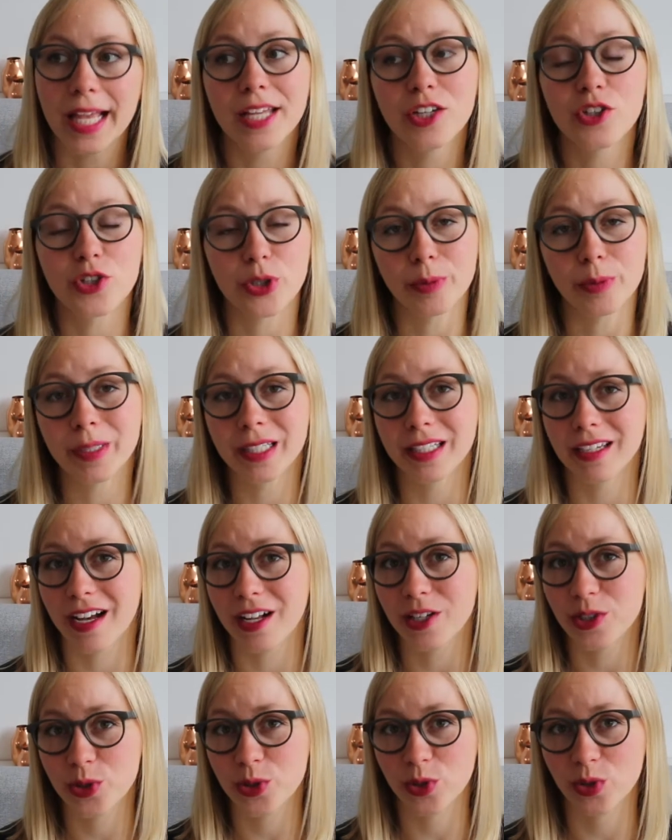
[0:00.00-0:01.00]
German
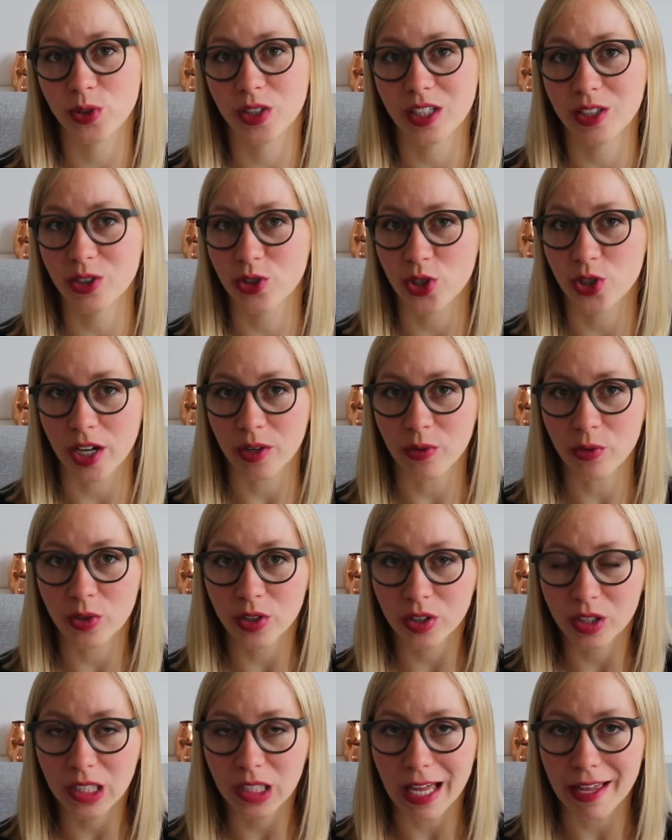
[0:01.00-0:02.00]
culture in
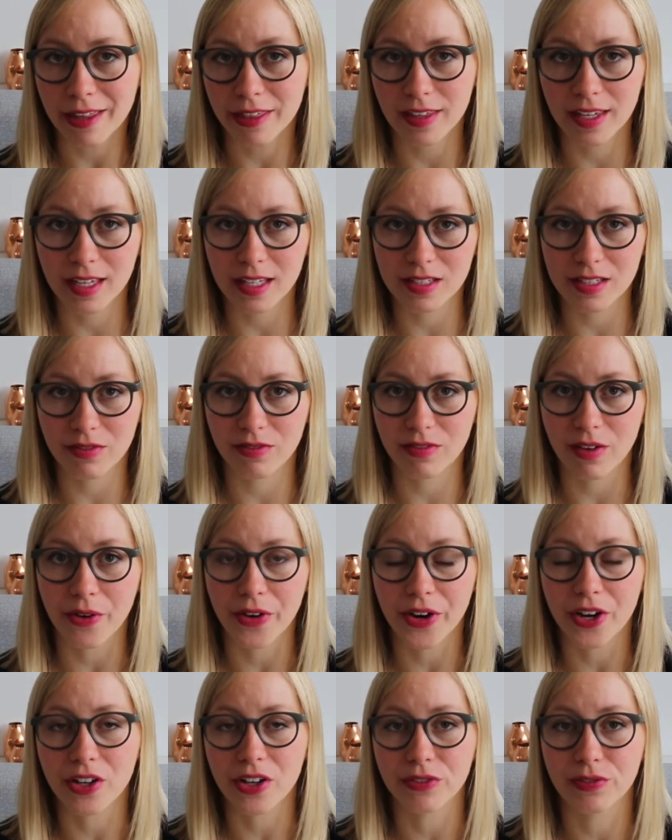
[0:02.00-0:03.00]
general, I think, is a
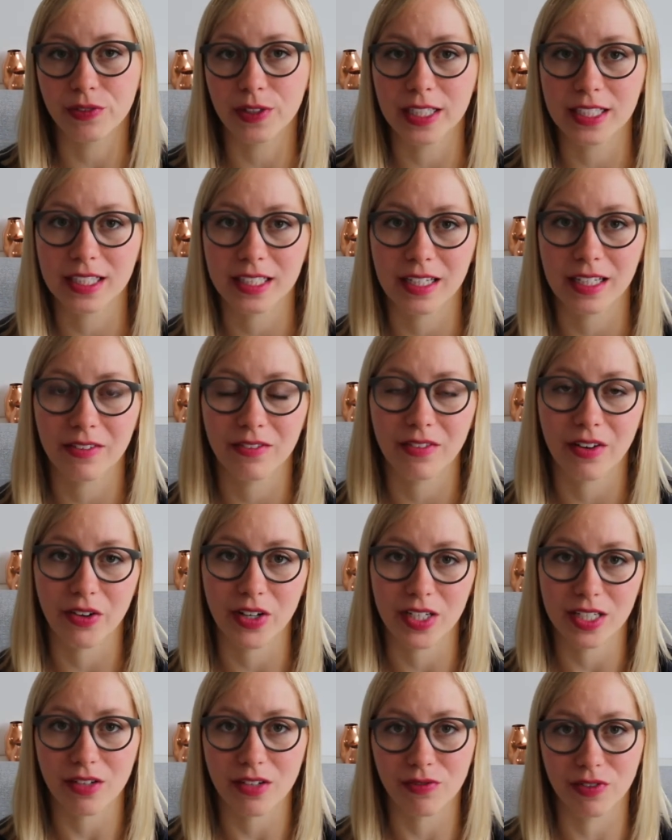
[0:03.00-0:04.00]
very conflicted and
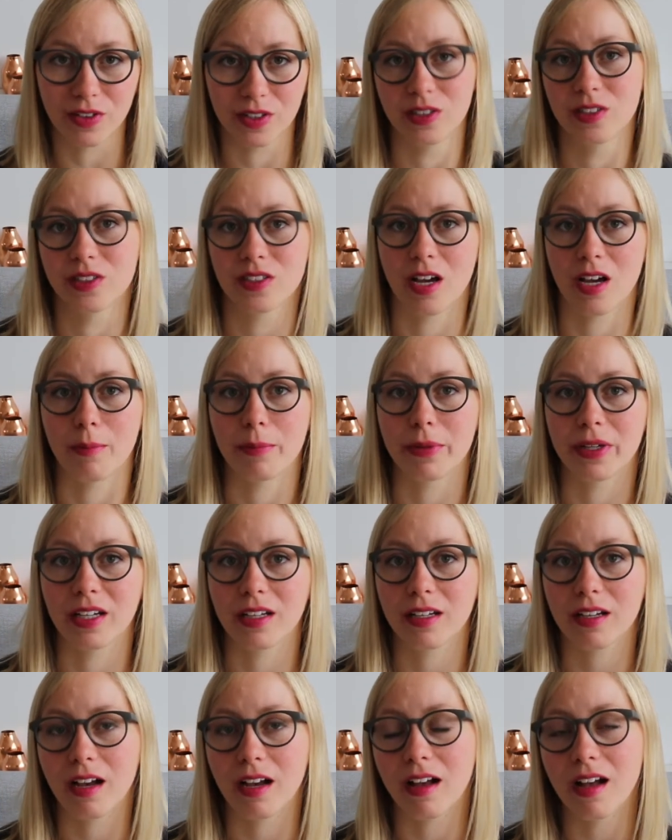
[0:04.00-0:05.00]
very difficult
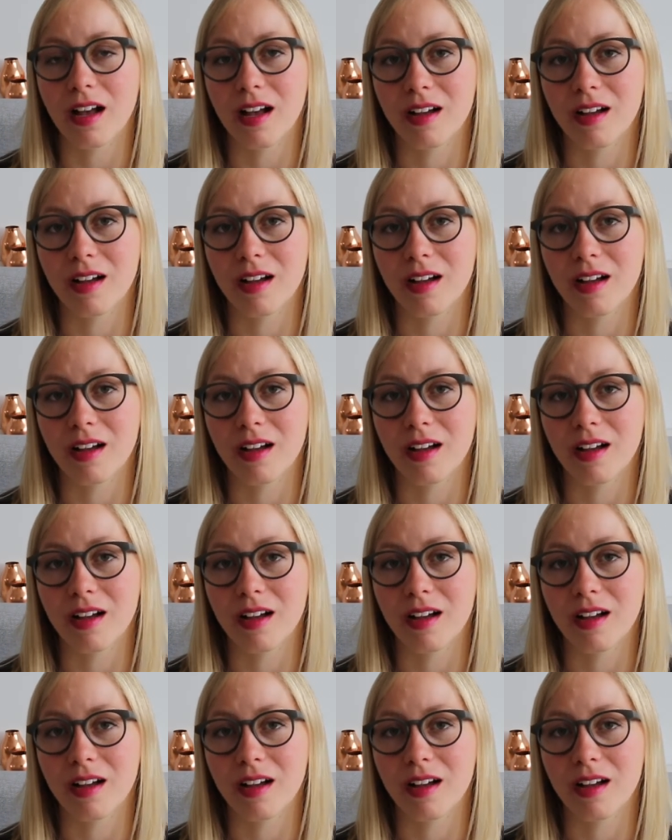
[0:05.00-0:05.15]
topic.